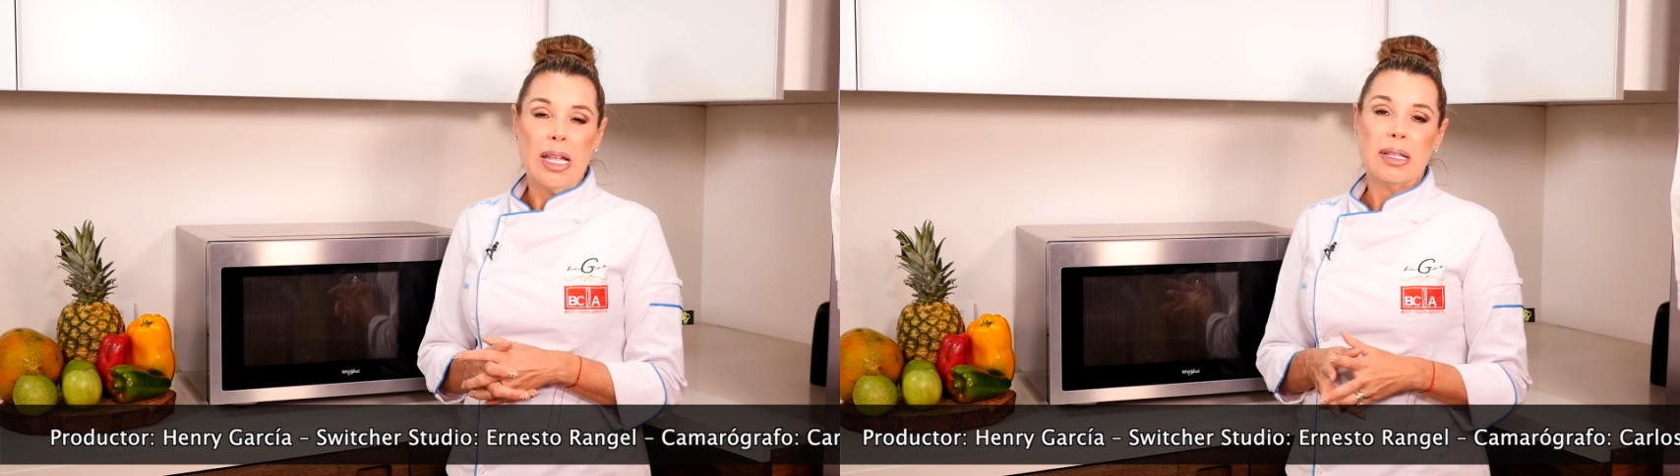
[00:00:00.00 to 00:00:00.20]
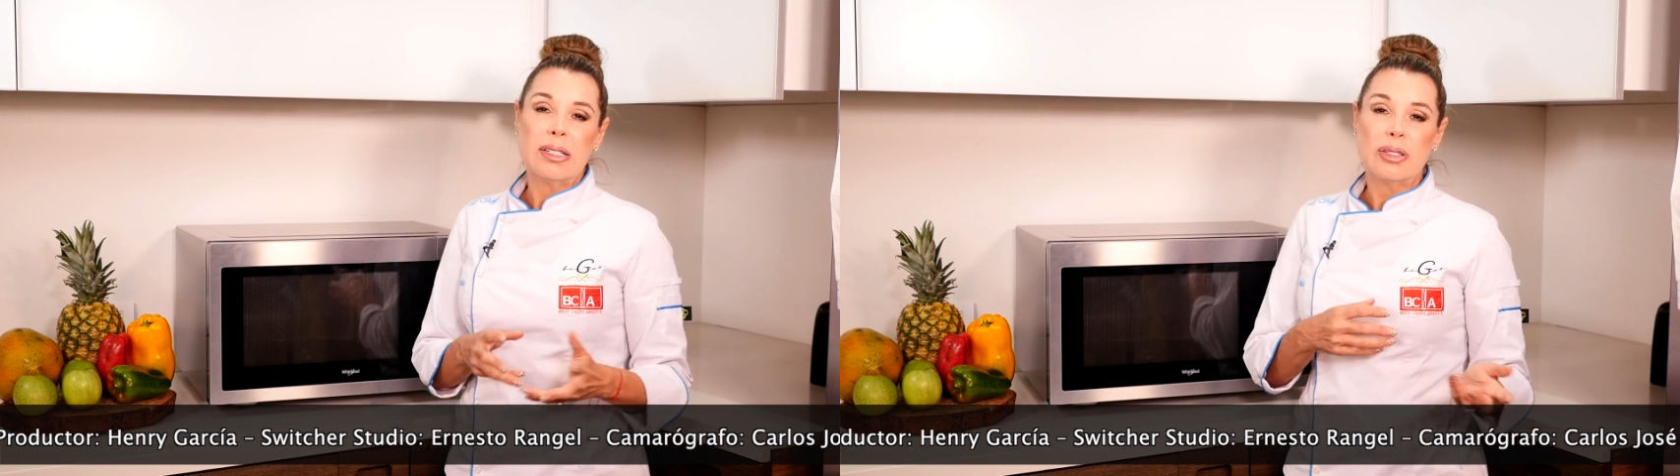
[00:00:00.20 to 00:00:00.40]

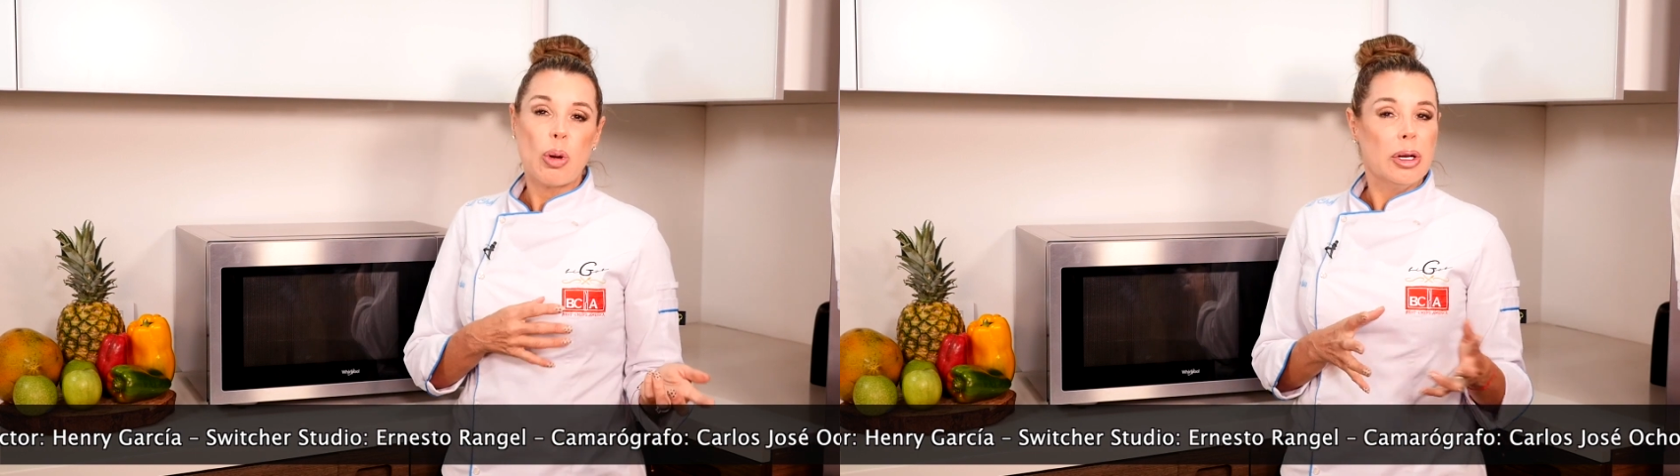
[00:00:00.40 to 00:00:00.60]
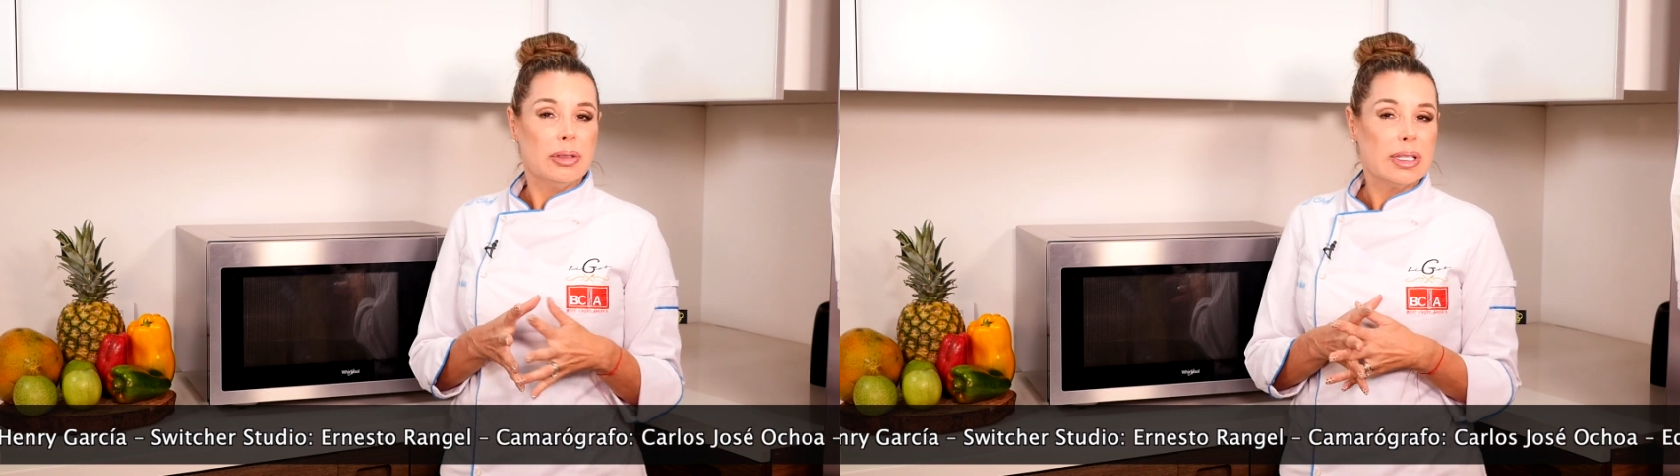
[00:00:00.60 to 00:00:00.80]
This is
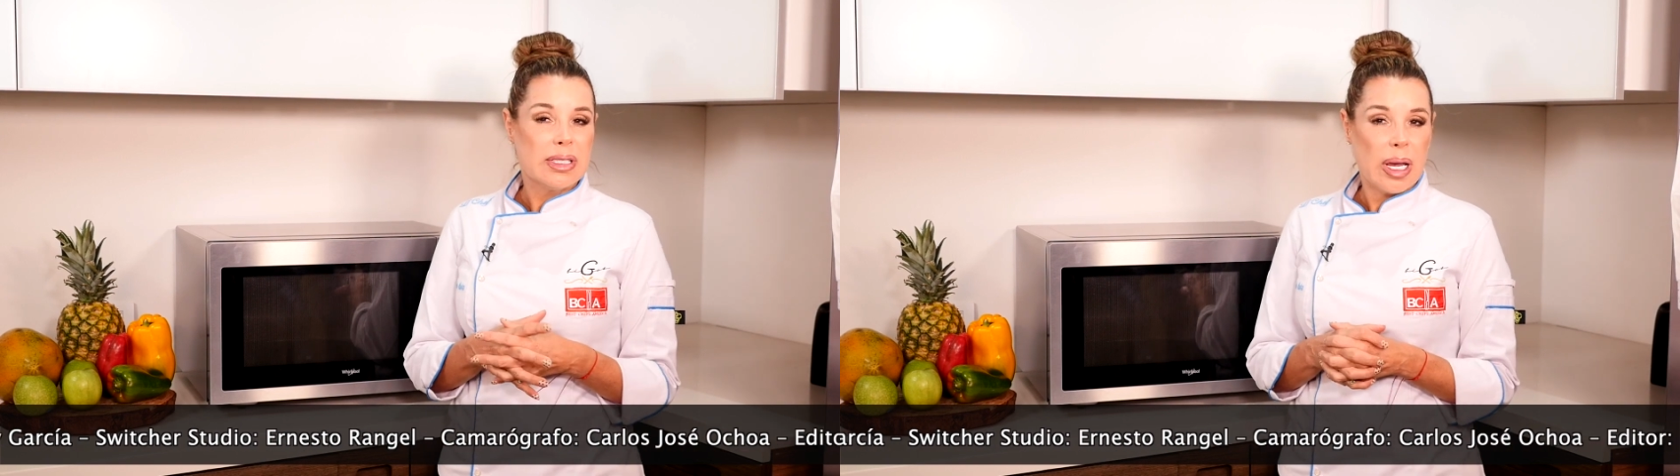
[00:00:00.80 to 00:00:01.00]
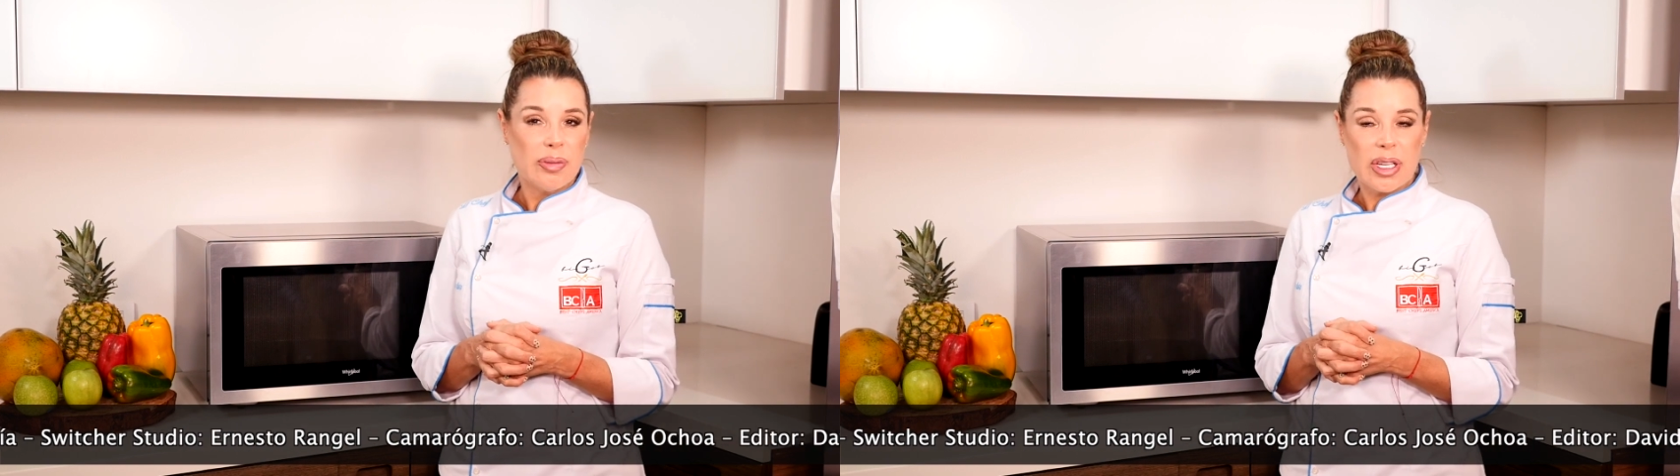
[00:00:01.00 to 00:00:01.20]
one of the
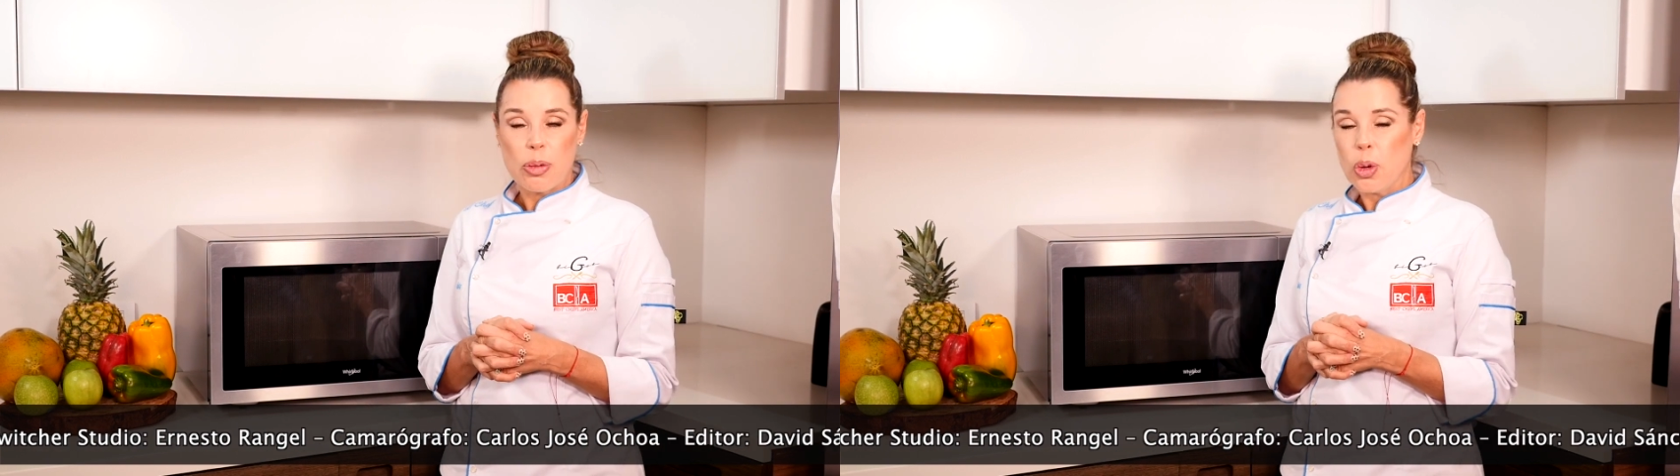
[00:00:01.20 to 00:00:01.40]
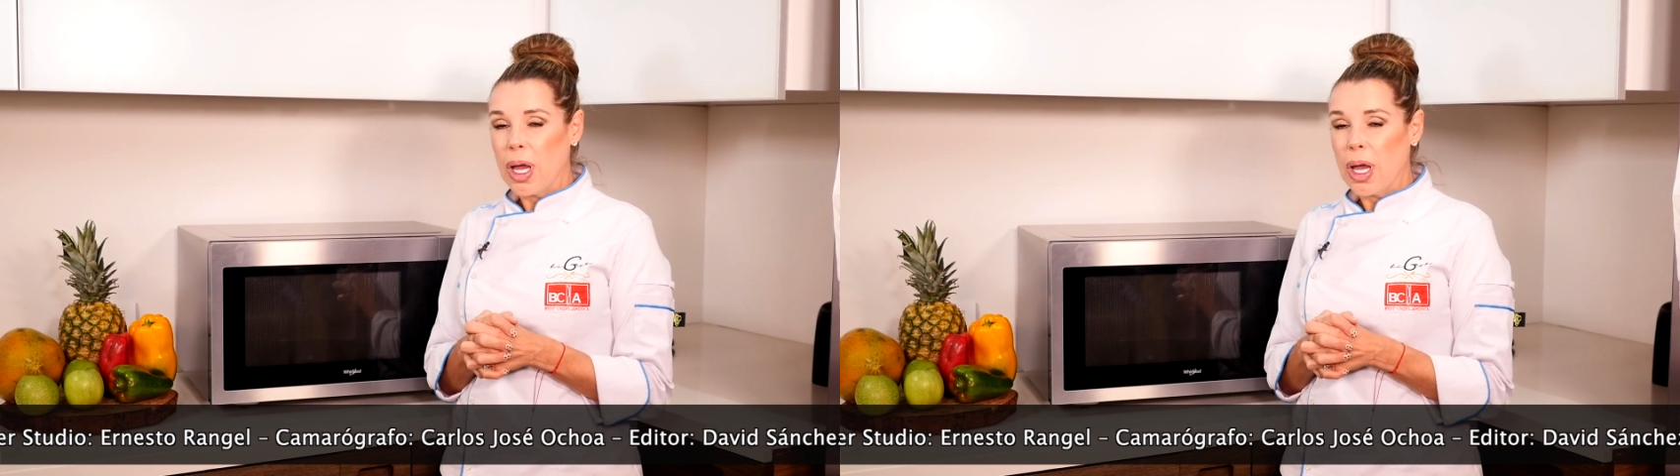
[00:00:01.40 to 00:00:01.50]
tips that we